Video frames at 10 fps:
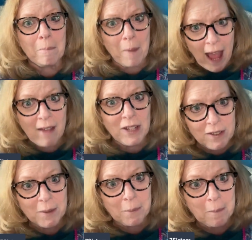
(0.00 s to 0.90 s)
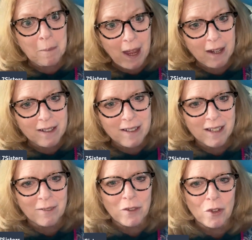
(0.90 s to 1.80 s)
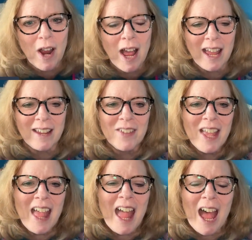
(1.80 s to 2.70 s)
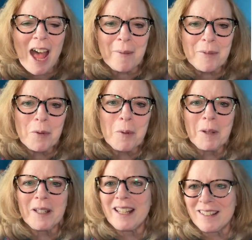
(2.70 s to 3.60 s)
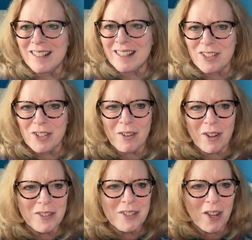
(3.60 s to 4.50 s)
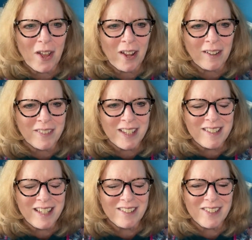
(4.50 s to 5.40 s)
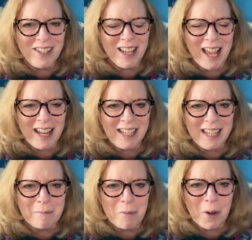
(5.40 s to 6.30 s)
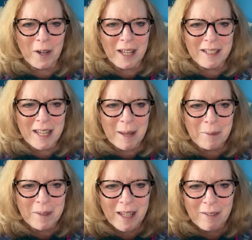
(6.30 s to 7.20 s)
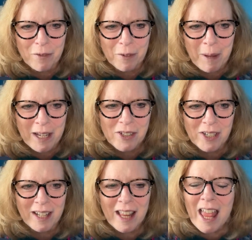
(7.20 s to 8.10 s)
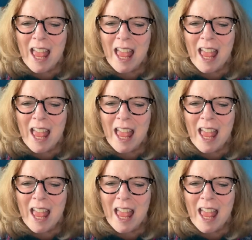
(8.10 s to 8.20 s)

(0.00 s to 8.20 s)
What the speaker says: having some competitive drive. So we'll put links in the show notes to all of these things so you can kind of get more in-depth information.